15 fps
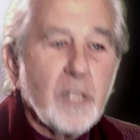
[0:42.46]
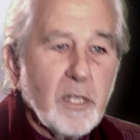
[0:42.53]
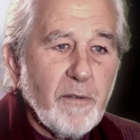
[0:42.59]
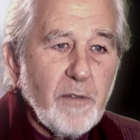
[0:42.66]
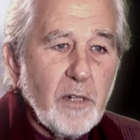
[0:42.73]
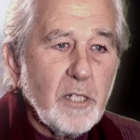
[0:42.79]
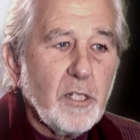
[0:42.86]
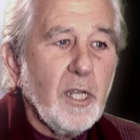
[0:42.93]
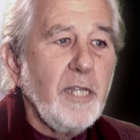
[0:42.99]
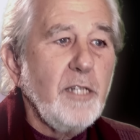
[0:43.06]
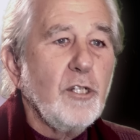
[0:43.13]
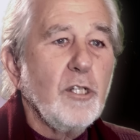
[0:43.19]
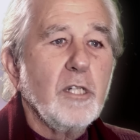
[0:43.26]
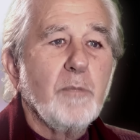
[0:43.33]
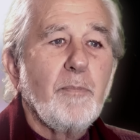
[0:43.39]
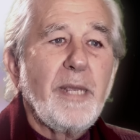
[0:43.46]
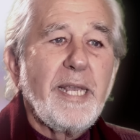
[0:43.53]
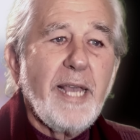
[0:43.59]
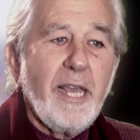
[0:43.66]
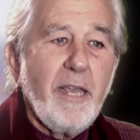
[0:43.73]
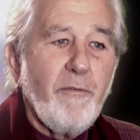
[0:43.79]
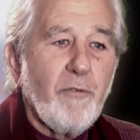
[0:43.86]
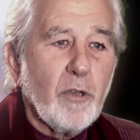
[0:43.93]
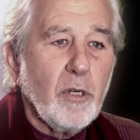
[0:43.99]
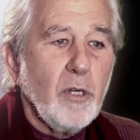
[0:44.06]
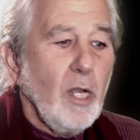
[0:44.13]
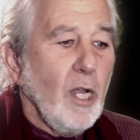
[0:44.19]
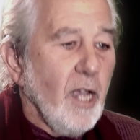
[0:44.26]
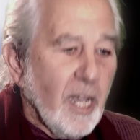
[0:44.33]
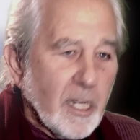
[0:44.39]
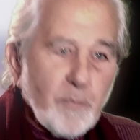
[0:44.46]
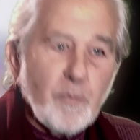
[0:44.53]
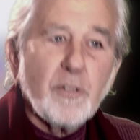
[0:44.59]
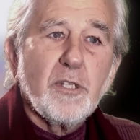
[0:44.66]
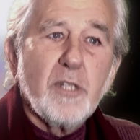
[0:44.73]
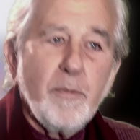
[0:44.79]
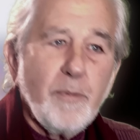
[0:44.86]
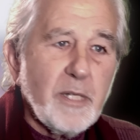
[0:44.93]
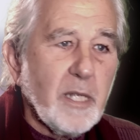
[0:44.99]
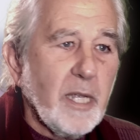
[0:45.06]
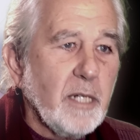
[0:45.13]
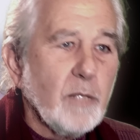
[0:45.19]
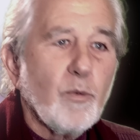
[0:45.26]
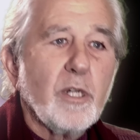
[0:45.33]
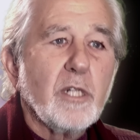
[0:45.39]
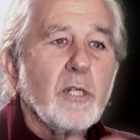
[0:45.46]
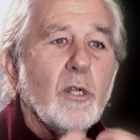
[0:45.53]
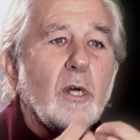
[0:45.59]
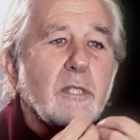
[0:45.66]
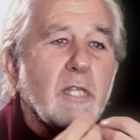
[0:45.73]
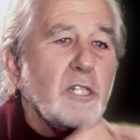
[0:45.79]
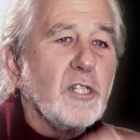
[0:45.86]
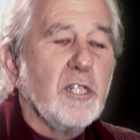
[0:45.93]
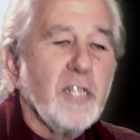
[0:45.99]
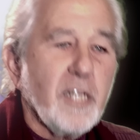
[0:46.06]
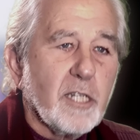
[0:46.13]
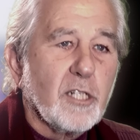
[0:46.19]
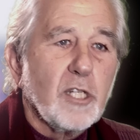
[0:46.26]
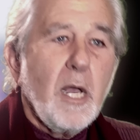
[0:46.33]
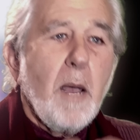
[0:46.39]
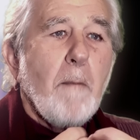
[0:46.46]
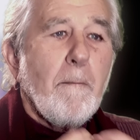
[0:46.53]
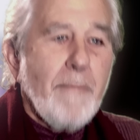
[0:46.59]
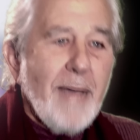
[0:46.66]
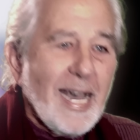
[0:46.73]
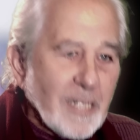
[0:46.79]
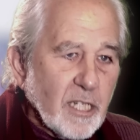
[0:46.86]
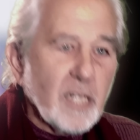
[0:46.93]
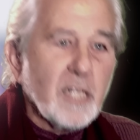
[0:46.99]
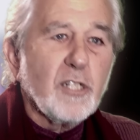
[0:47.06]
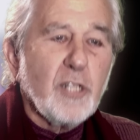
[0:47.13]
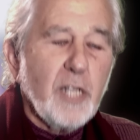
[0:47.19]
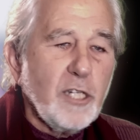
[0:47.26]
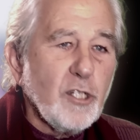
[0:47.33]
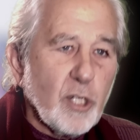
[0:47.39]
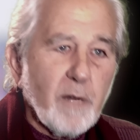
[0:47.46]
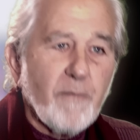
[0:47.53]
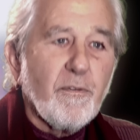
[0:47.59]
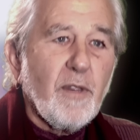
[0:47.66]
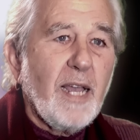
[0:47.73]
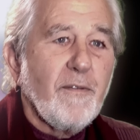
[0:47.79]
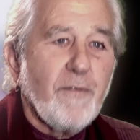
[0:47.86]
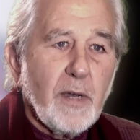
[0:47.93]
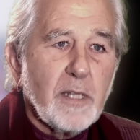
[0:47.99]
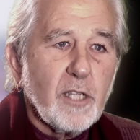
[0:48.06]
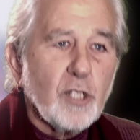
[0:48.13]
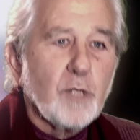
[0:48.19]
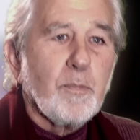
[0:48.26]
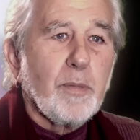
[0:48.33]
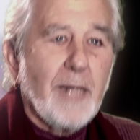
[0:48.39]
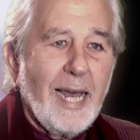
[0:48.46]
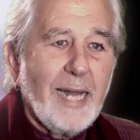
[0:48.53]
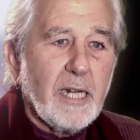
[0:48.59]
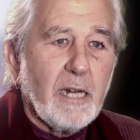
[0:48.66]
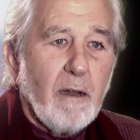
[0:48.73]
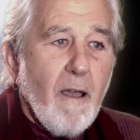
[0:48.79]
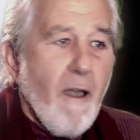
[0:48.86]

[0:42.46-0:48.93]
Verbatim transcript: civilization's behavior has precipitated what is called the sixth mass extinction of life on this planet.